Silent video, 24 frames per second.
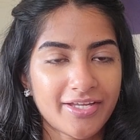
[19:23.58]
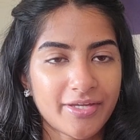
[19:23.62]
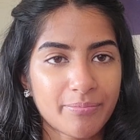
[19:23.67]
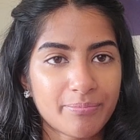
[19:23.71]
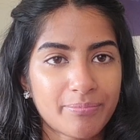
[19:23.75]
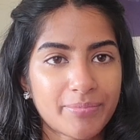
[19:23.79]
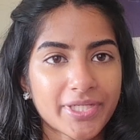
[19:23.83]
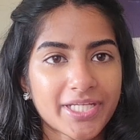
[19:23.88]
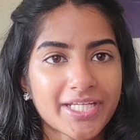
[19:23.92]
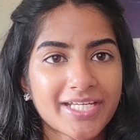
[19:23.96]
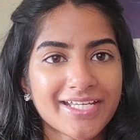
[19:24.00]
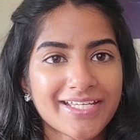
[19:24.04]

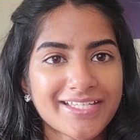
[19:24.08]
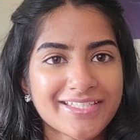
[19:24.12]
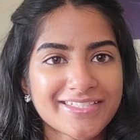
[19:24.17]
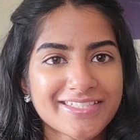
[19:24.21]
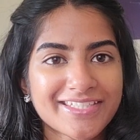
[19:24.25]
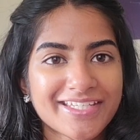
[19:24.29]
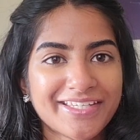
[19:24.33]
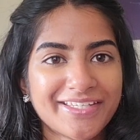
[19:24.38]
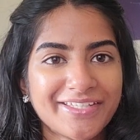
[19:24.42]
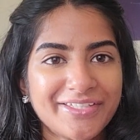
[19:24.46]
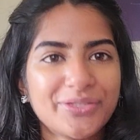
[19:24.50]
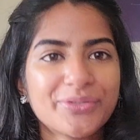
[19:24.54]
Because
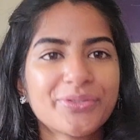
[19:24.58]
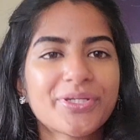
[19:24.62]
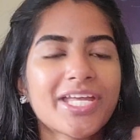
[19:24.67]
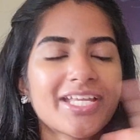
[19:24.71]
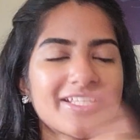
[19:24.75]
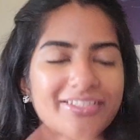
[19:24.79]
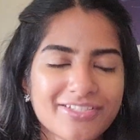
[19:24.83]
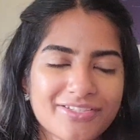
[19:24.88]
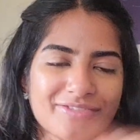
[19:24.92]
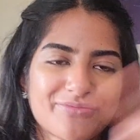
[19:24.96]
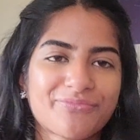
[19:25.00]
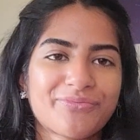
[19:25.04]
you can
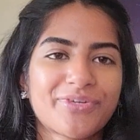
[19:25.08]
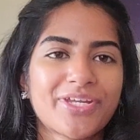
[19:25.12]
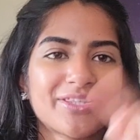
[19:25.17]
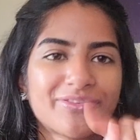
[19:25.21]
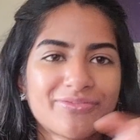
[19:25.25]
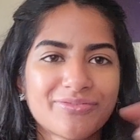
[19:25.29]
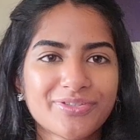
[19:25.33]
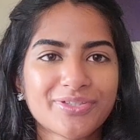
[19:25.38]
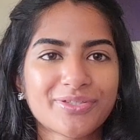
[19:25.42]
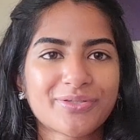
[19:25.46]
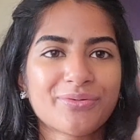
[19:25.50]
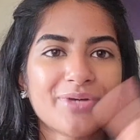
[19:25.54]
just read
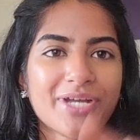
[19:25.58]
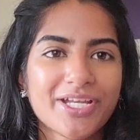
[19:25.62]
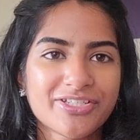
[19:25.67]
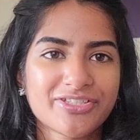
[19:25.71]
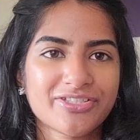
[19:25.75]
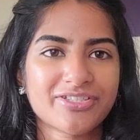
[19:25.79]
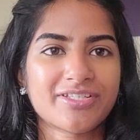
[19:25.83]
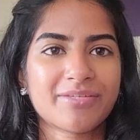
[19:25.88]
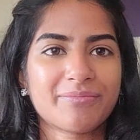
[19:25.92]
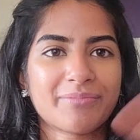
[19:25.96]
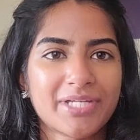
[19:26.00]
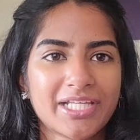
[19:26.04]
through the
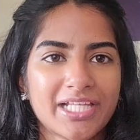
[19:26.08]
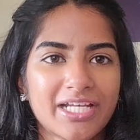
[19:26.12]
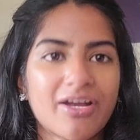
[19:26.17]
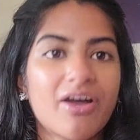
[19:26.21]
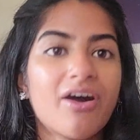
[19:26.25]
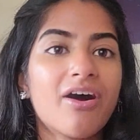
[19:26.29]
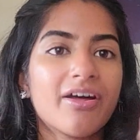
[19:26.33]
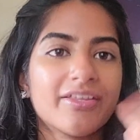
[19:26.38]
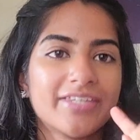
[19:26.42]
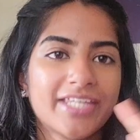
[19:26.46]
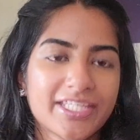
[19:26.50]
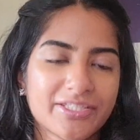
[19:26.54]
question and be like,
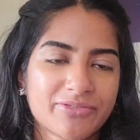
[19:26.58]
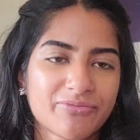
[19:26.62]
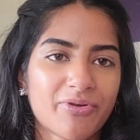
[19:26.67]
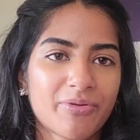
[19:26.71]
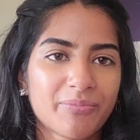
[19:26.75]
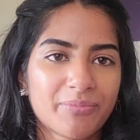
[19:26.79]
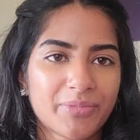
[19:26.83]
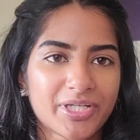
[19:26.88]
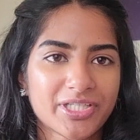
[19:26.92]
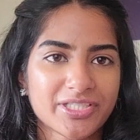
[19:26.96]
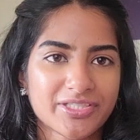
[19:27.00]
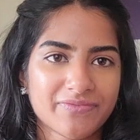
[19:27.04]
oh, that's
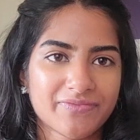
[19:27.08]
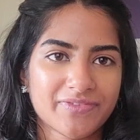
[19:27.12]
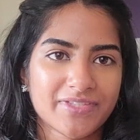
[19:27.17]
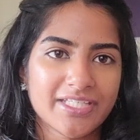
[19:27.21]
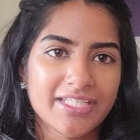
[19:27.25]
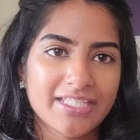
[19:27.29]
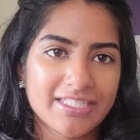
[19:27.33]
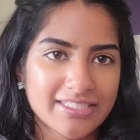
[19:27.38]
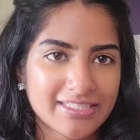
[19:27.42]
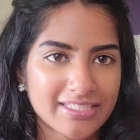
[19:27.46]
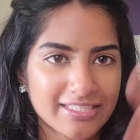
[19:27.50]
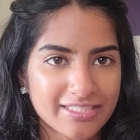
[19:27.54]
wrong because of
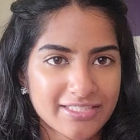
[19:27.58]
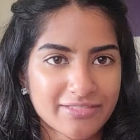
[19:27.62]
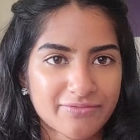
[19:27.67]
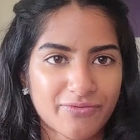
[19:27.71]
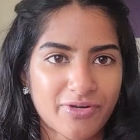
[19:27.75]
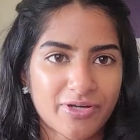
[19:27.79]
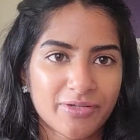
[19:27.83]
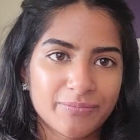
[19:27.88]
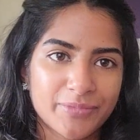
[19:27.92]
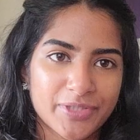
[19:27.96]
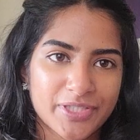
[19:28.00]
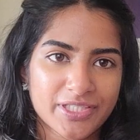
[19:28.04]
this is
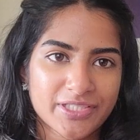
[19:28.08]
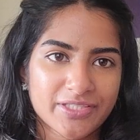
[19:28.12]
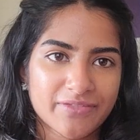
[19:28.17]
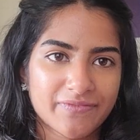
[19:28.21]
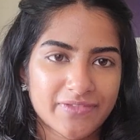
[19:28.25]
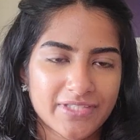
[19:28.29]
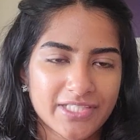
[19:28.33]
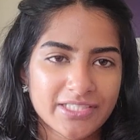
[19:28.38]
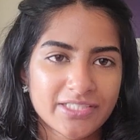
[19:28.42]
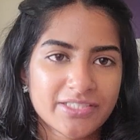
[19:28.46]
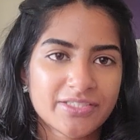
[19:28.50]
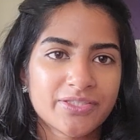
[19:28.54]
wrong because of
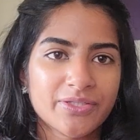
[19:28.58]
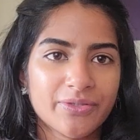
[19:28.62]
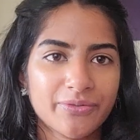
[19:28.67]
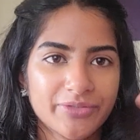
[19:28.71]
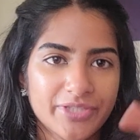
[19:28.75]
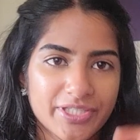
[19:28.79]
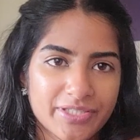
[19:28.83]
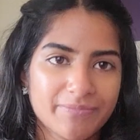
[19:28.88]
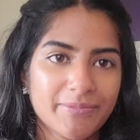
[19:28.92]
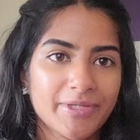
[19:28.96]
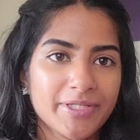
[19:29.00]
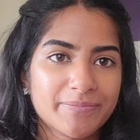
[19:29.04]
this, so
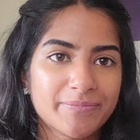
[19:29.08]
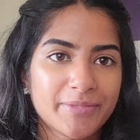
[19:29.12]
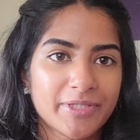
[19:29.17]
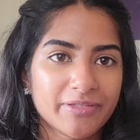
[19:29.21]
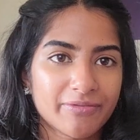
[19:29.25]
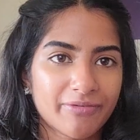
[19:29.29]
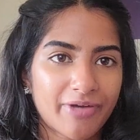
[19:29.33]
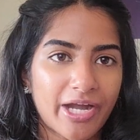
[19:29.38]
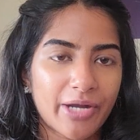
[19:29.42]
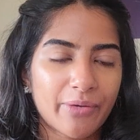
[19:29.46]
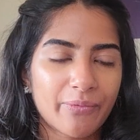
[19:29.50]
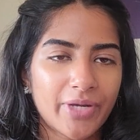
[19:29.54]
this must be the
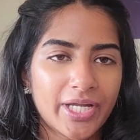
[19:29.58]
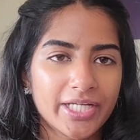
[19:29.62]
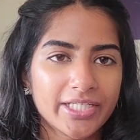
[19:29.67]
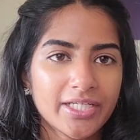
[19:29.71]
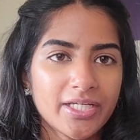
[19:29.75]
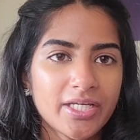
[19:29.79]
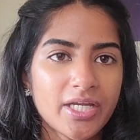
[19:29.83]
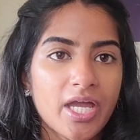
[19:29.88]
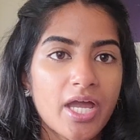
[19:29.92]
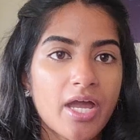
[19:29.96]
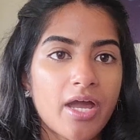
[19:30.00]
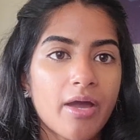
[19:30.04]
right one.
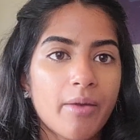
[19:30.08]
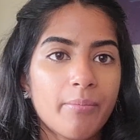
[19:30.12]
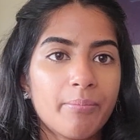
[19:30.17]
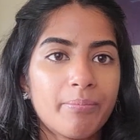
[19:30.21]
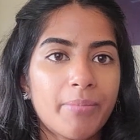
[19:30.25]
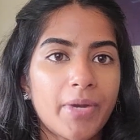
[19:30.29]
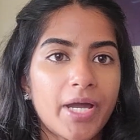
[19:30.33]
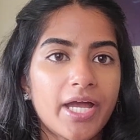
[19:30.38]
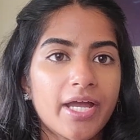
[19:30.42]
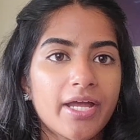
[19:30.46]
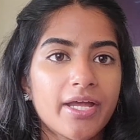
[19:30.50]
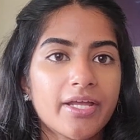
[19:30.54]

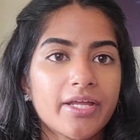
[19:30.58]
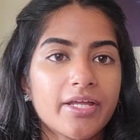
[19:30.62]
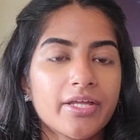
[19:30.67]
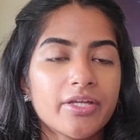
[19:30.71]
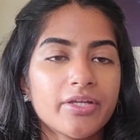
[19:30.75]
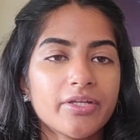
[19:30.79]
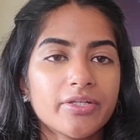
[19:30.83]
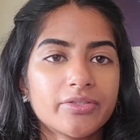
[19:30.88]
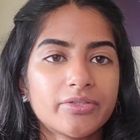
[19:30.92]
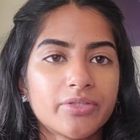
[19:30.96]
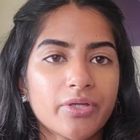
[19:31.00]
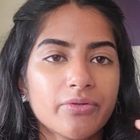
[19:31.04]
But
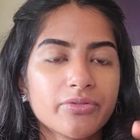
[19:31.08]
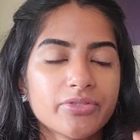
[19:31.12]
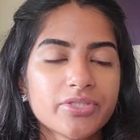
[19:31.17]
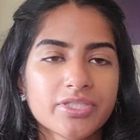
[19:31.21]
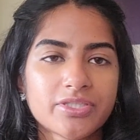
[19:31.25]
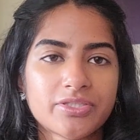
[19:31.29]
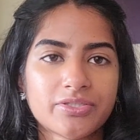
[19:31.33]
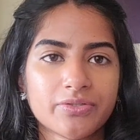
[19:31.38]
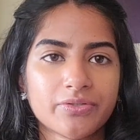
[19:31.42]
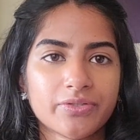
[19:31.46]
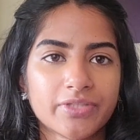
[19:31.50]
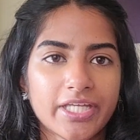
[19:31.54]
don't
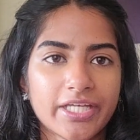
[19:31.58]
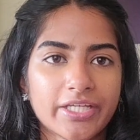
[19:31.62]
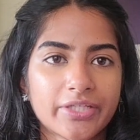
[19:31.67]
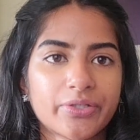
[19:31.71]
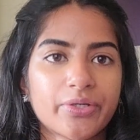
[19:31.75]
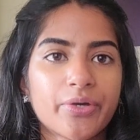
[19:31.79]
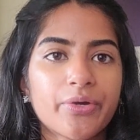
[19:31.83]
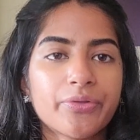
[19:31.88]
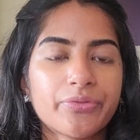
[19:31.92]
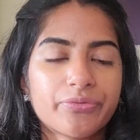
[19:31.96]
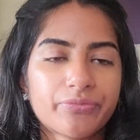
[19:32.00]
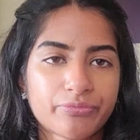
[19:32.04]
just do that.
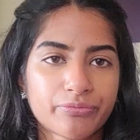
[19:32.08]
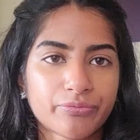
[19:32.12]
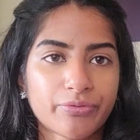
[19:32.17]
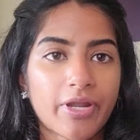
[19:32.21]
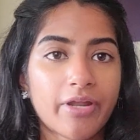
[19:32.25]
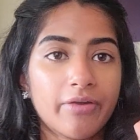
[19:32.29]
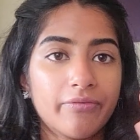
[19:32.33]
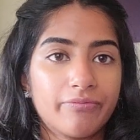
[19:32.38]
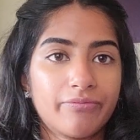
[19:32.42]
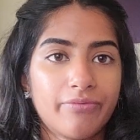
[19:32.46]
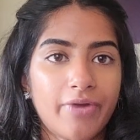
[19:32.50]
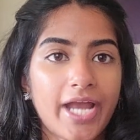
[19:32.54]
Go through
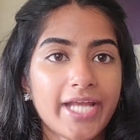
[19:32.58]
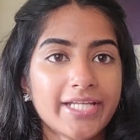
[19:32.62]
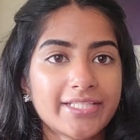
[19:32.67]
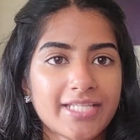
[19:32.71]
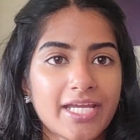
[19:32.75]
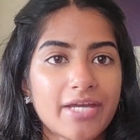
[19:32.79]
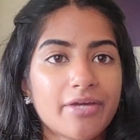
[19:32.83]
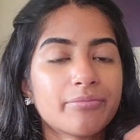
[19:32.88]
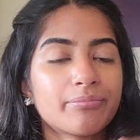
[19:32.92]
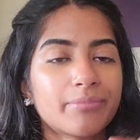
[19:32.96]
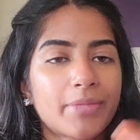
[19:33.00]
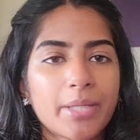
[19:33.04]
and write
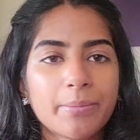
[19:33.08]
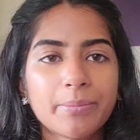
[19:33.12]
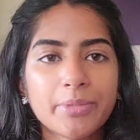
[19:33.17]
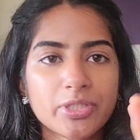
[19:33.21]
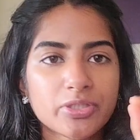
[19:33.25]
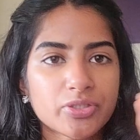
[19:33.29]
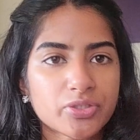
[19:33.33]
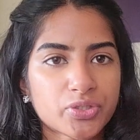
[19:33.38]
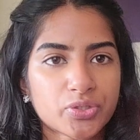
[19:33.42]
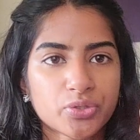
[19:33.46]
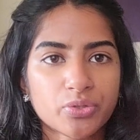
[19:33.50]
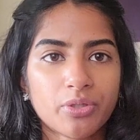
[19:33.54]
down, maybe
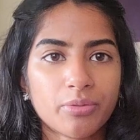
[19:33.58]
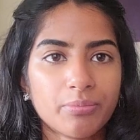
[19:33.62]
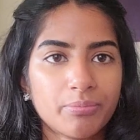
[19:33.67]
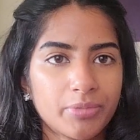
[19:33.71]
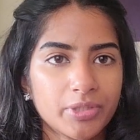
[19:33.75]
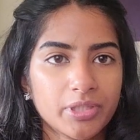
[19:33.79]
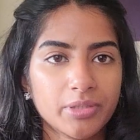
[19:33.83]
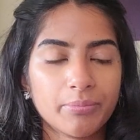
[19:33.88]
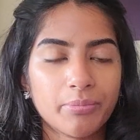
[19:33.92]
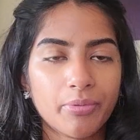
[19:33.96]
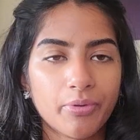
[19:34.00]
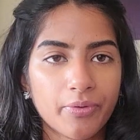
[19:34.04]
in short
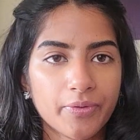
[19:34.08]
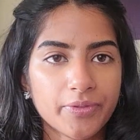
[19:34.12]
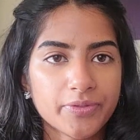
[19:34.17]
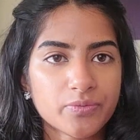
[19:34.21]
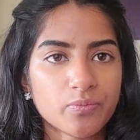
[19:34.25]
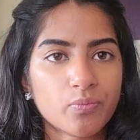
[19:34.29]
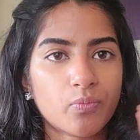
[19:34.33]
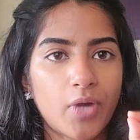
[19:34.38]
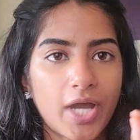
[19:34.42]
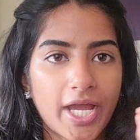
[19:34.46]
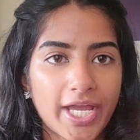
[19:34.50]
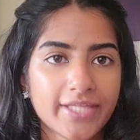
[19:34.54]
bullet
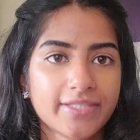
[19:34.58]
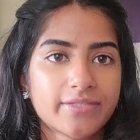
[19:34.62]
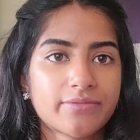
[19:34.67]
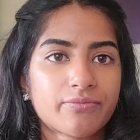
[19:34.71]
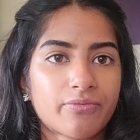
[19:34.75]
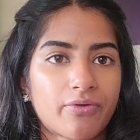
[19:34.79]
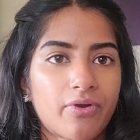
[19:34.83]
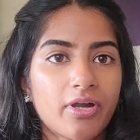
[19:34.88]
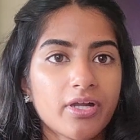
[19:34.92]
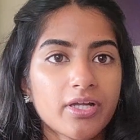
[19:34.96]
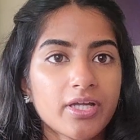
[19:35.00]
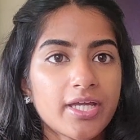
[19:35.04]
points, why it's
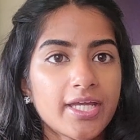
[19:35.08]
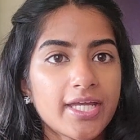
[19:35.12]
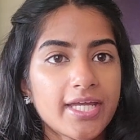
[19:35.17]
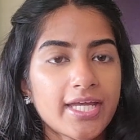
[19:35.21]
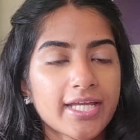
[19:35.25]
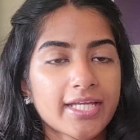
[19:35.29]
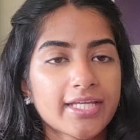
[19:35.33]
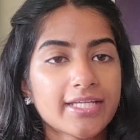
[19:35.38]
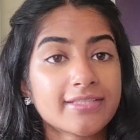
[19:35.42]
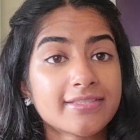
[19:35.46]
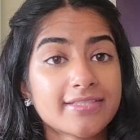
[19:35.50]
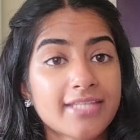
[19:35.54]
wrong,
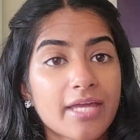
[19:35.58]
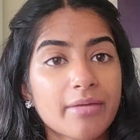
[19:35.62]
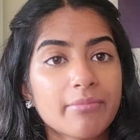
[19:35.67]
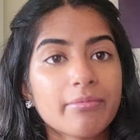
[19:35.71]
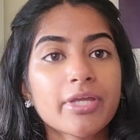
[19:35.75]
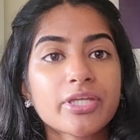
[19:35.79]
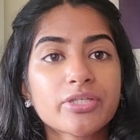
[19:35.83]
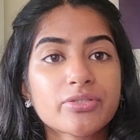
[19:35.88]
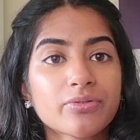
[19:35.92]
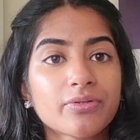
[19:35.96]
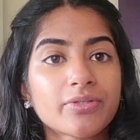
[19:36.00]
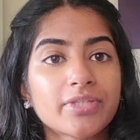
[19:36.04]
because that
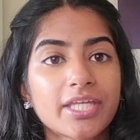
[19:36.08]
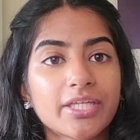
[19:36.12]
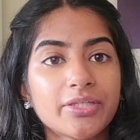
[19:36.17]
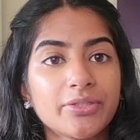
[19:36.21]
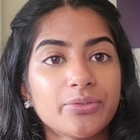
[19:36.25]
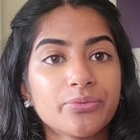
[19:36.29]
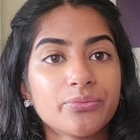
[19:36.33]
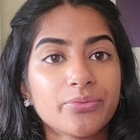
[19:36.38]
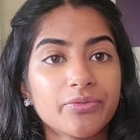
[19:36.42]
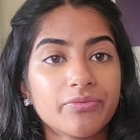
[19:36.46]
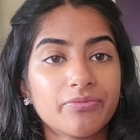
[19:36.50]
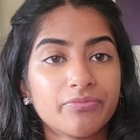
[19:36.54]
makes sure that
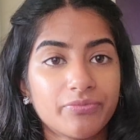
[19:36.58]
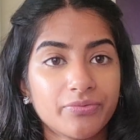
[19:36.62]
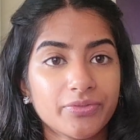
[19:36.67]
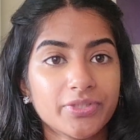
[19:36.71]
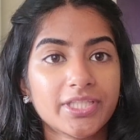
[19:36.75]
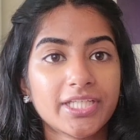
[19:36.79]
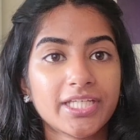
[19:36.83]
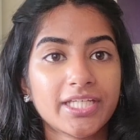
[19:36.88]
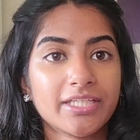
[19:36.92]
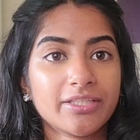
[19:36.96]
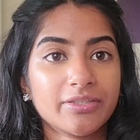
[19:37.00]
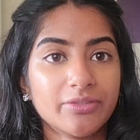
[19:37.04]
you will
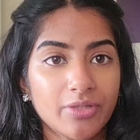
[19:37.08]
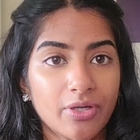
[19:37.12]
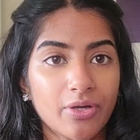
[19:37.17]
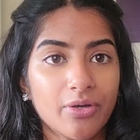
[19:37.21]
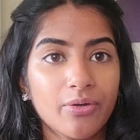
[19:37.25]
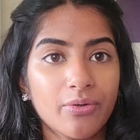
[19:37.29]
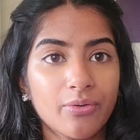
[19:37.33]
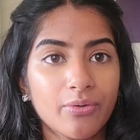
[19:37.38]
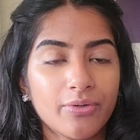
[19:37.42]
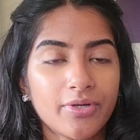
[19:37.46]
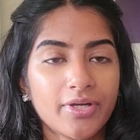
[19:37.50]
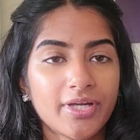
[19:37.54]
fully
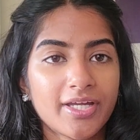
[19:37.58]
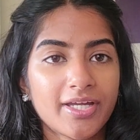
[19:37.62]
know